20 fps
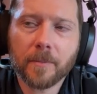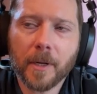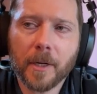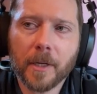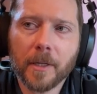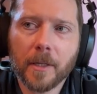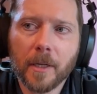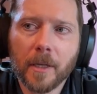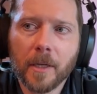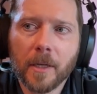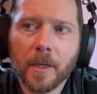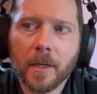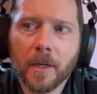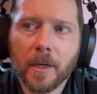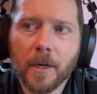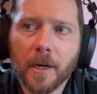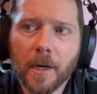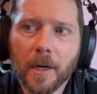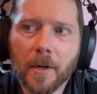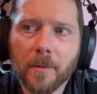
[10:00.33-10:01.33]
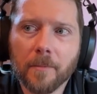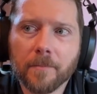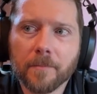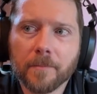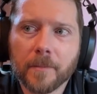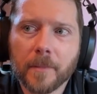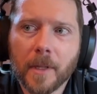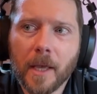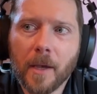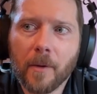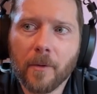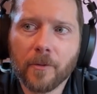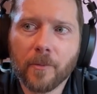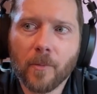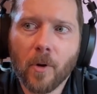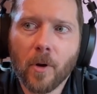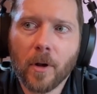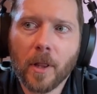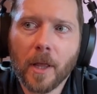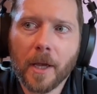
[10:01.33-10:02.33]
but it was
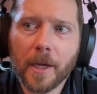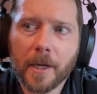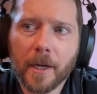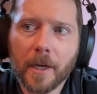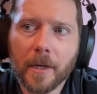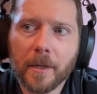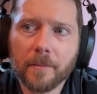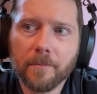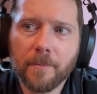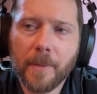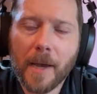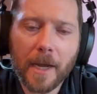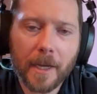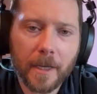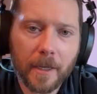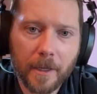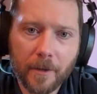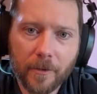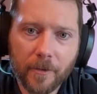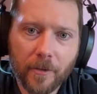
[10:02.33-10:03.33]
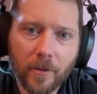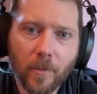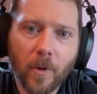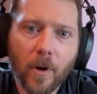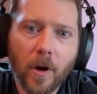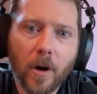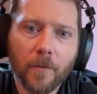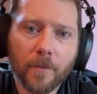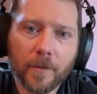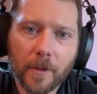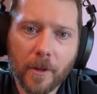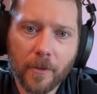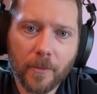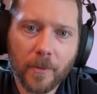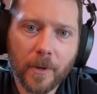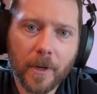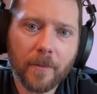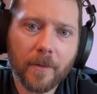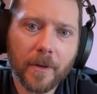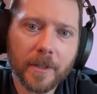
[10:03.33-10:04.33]
more like a back against the wall for the
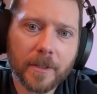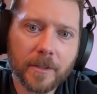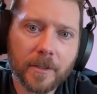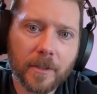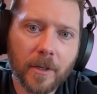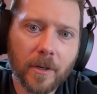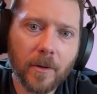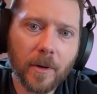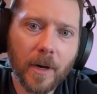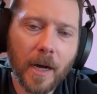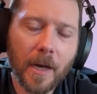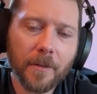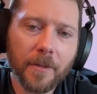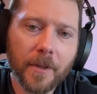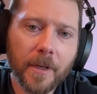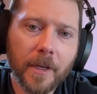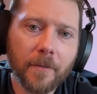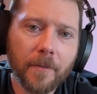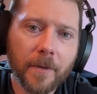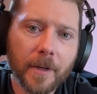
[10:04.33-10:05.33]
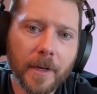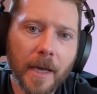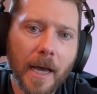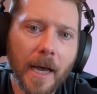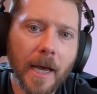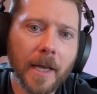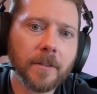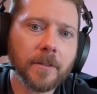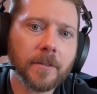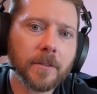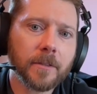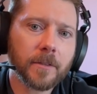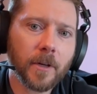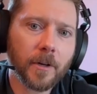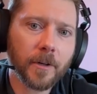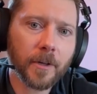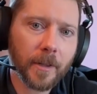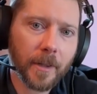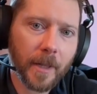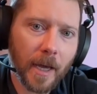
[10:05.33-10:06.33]
three of us. So I think if it hadn't
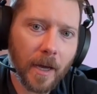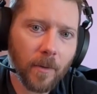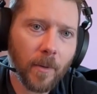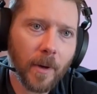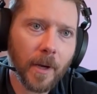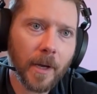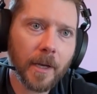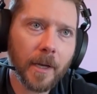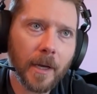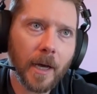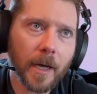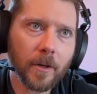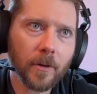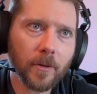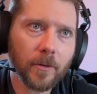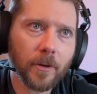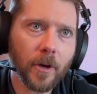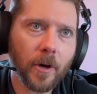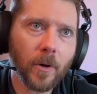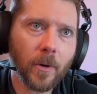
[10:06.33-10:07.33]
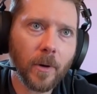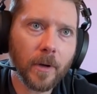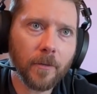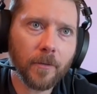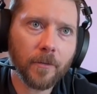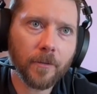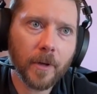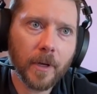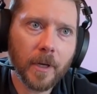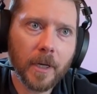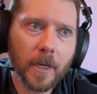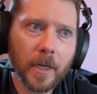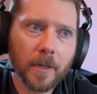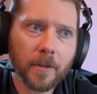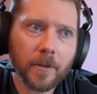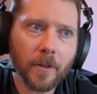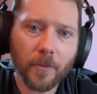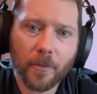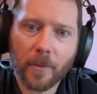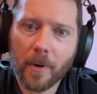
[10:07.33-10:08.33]
started that way, I don't know if
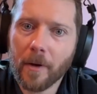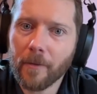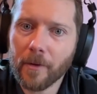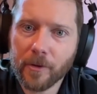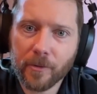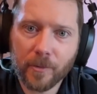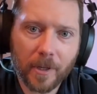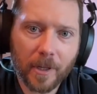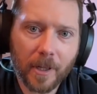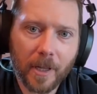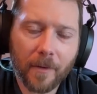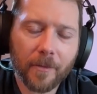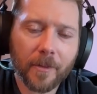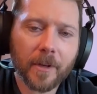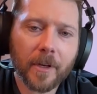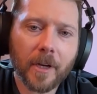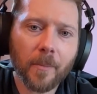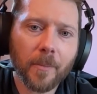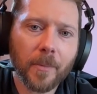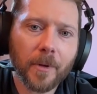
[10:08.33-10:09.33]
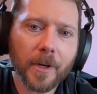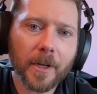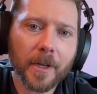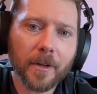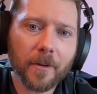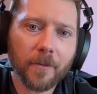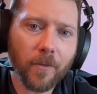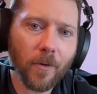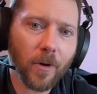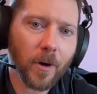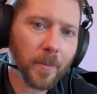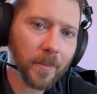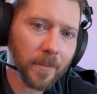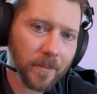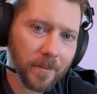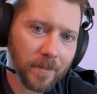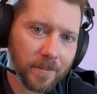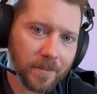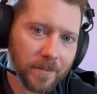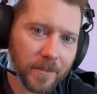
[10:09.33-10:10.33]
the three of us would have left the company to form
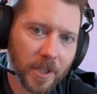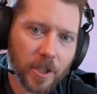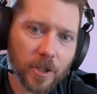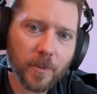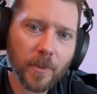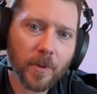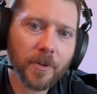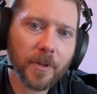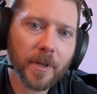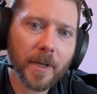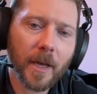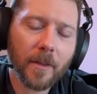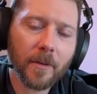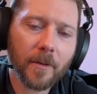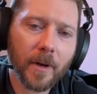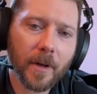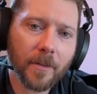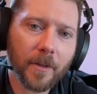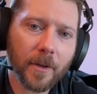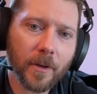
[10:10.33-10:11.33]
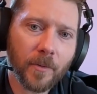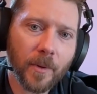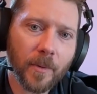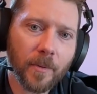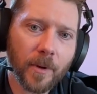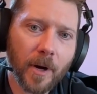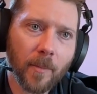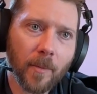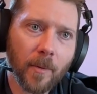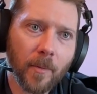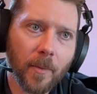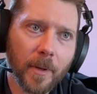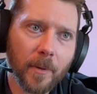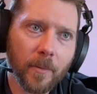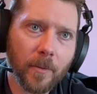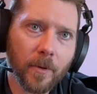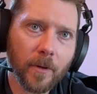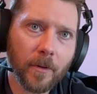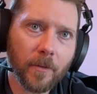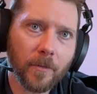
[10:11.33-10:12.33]
Digible together. I think we probably
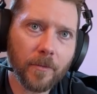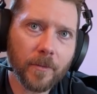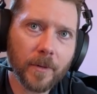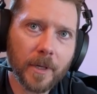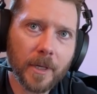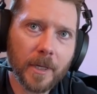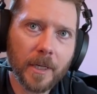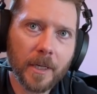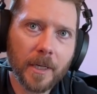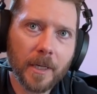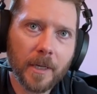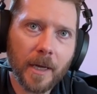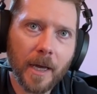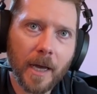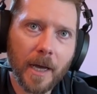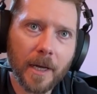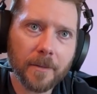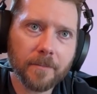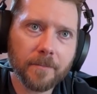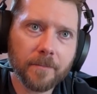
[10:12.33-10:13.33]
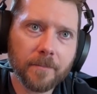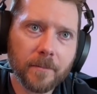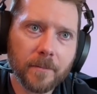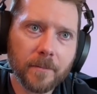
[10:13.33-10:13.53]
would have had